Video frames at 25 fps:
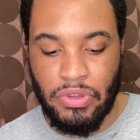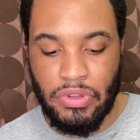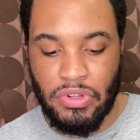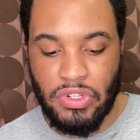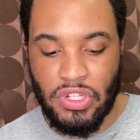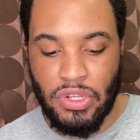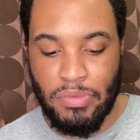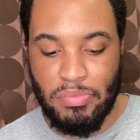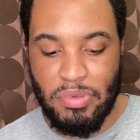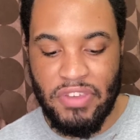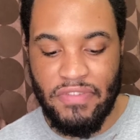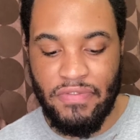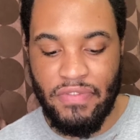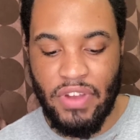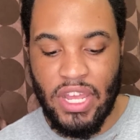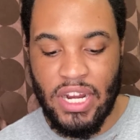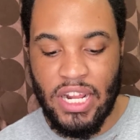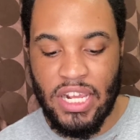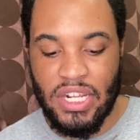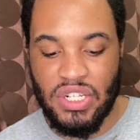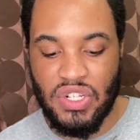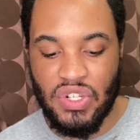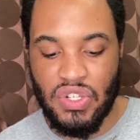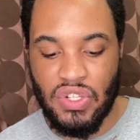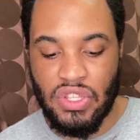be
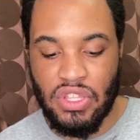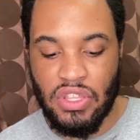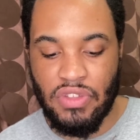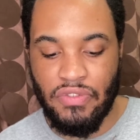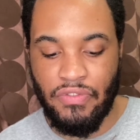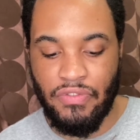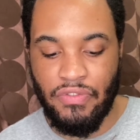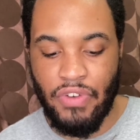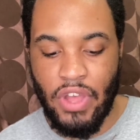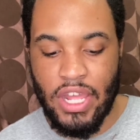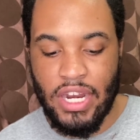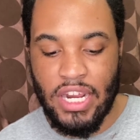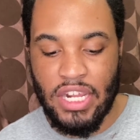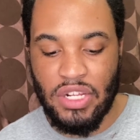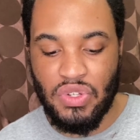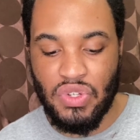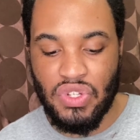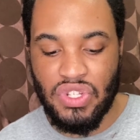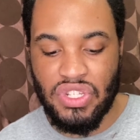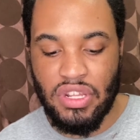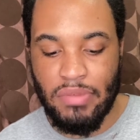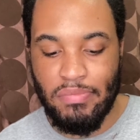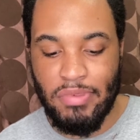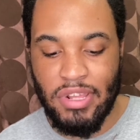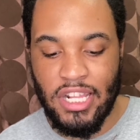the financial
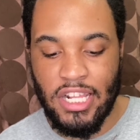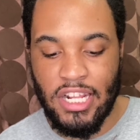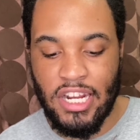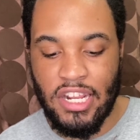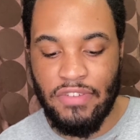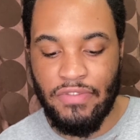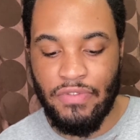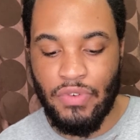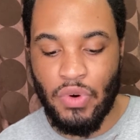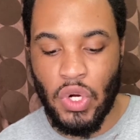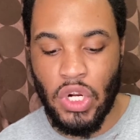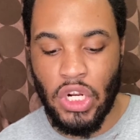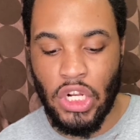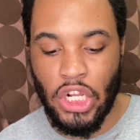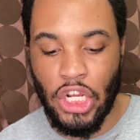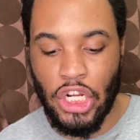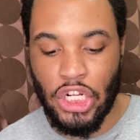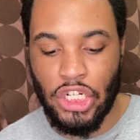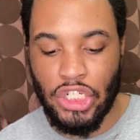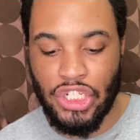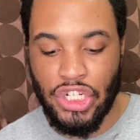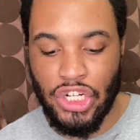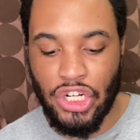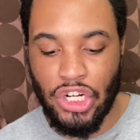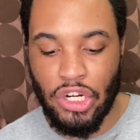stability for a
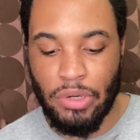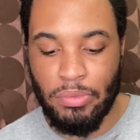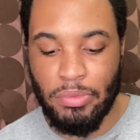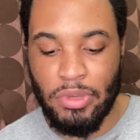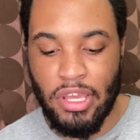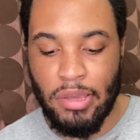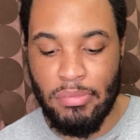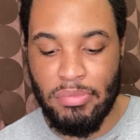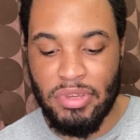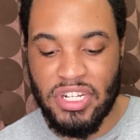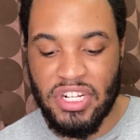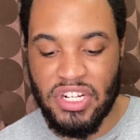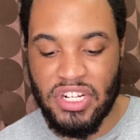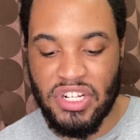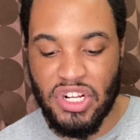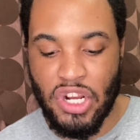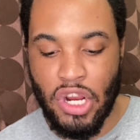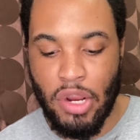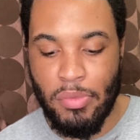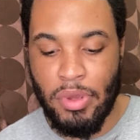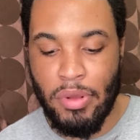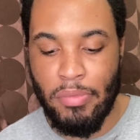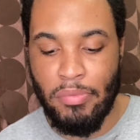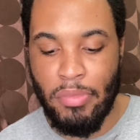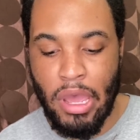long term can be
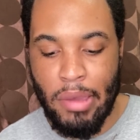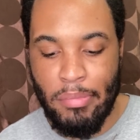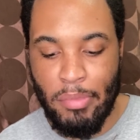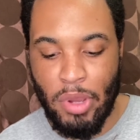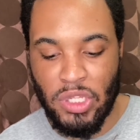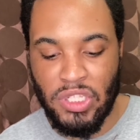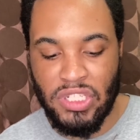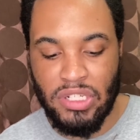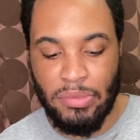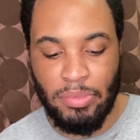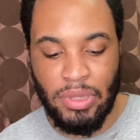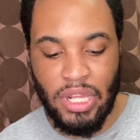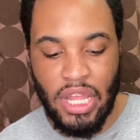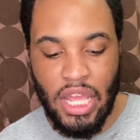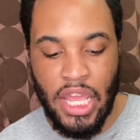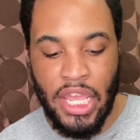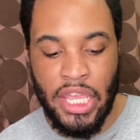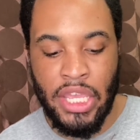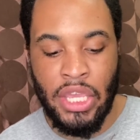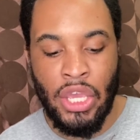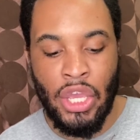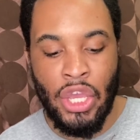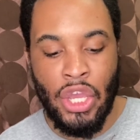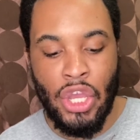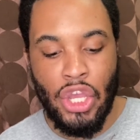determined by
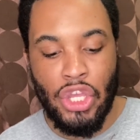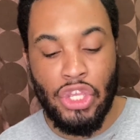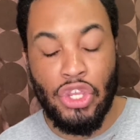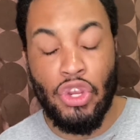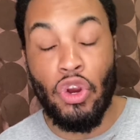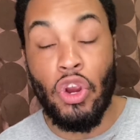multiplying your